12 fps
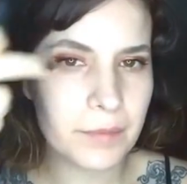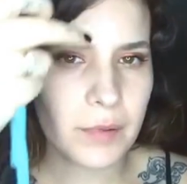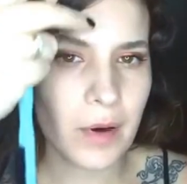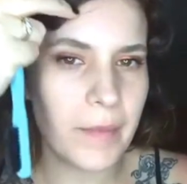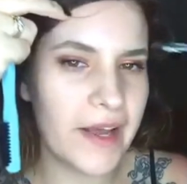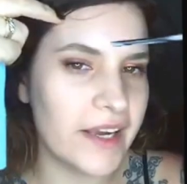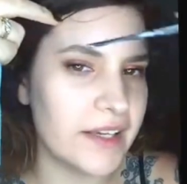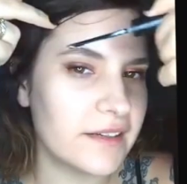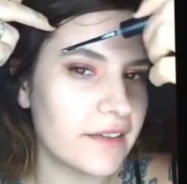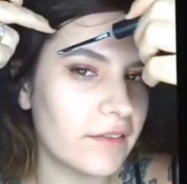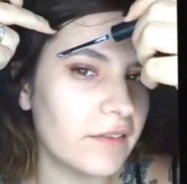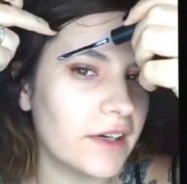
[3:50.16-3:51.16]
pomade
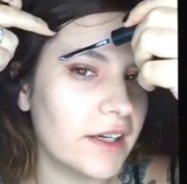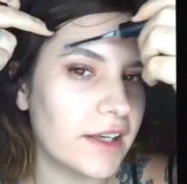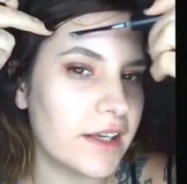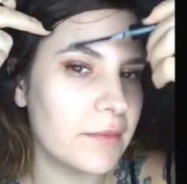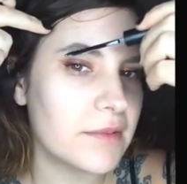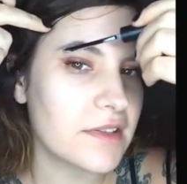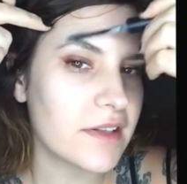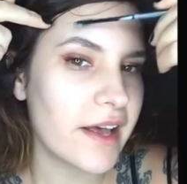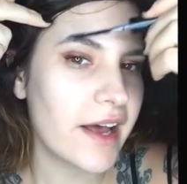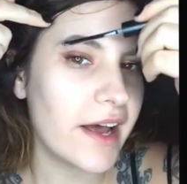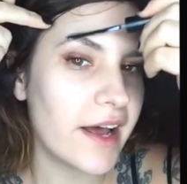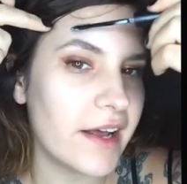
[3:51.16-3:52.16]
that really keeps the
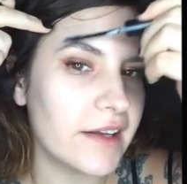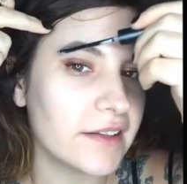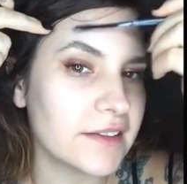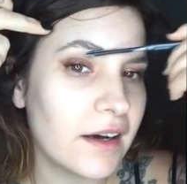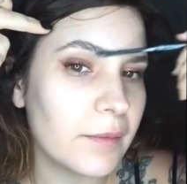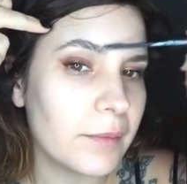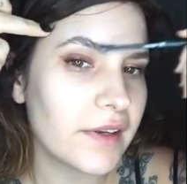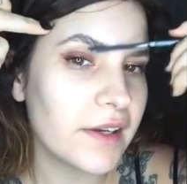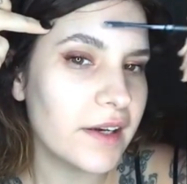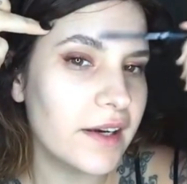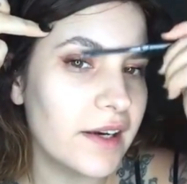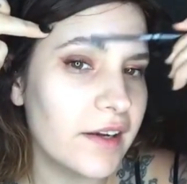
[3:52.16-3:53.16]
hairs up
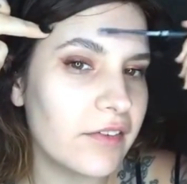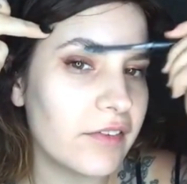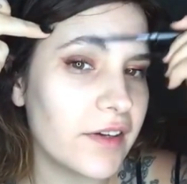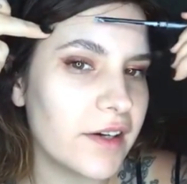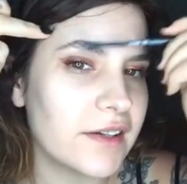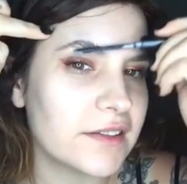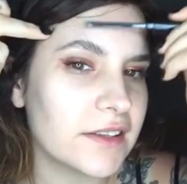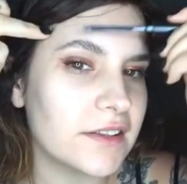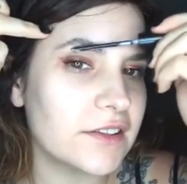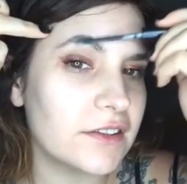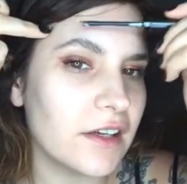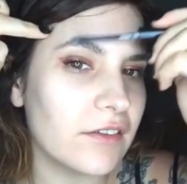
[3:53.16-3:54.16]
and lifted, because I
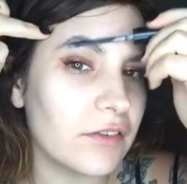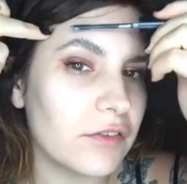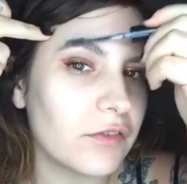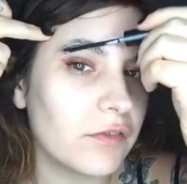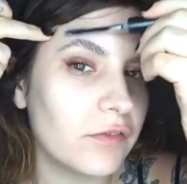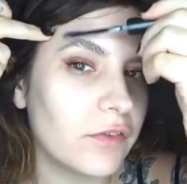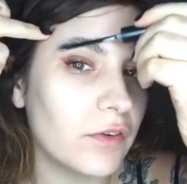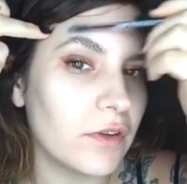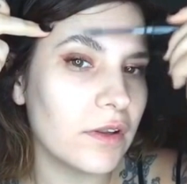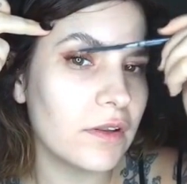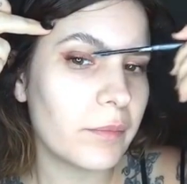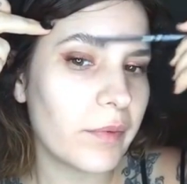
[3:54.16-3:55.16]
do love a
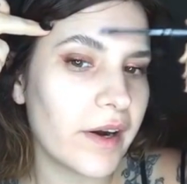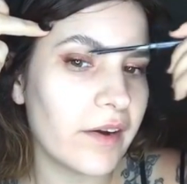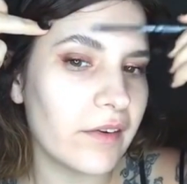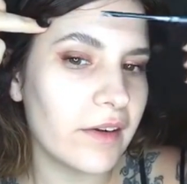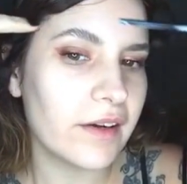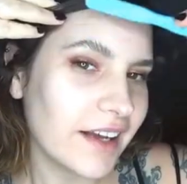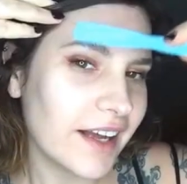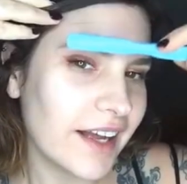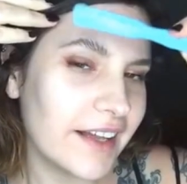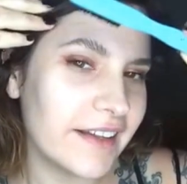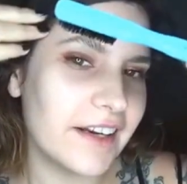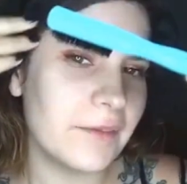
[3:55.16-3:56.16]
full brow look.
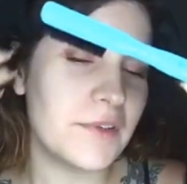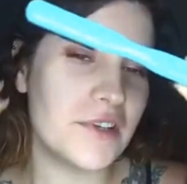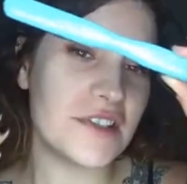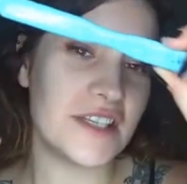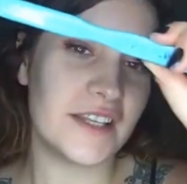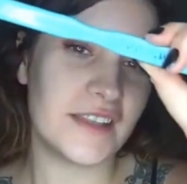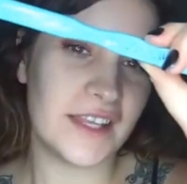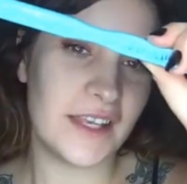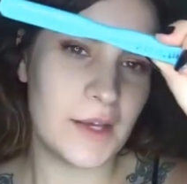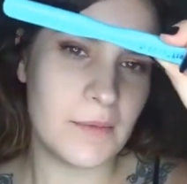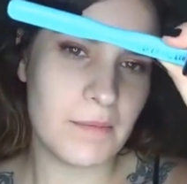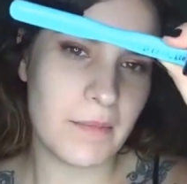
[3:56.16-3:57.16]
And then I'm using
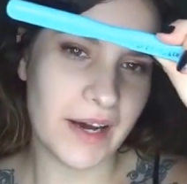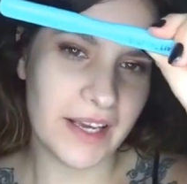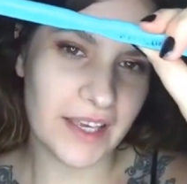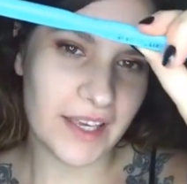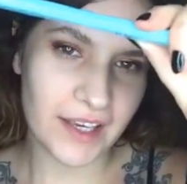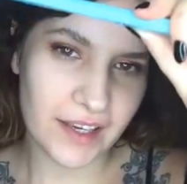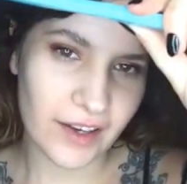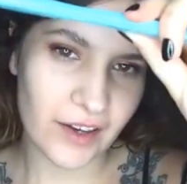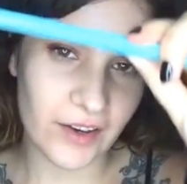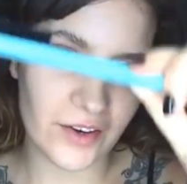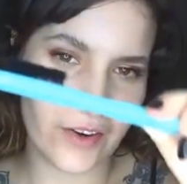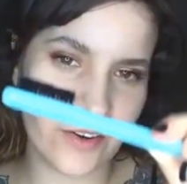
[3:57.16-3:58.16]
the My Kit
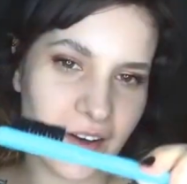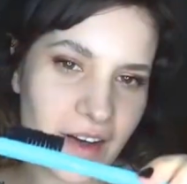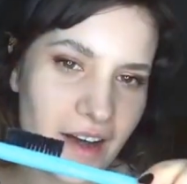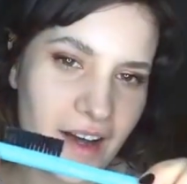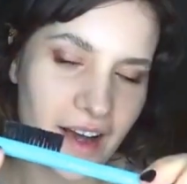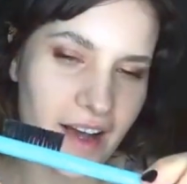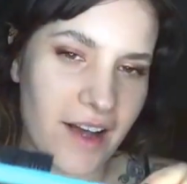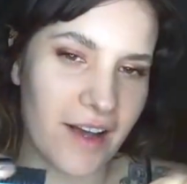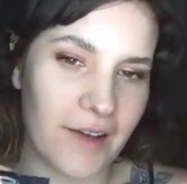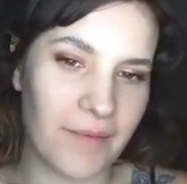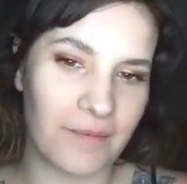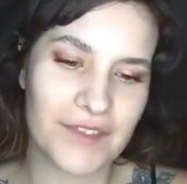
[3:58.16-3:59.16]
Co
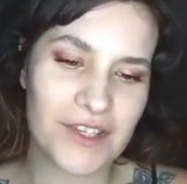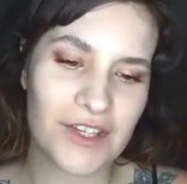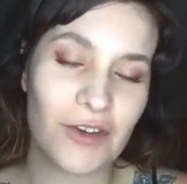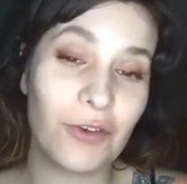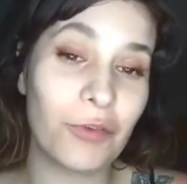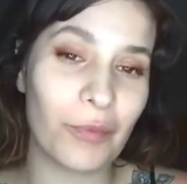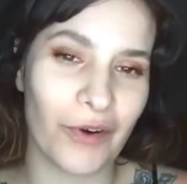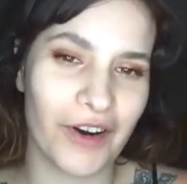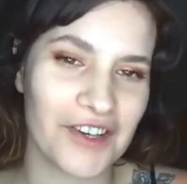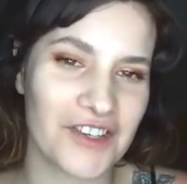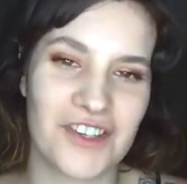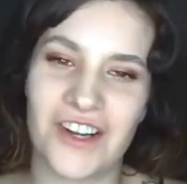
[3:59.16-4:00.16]
toothbrush. No,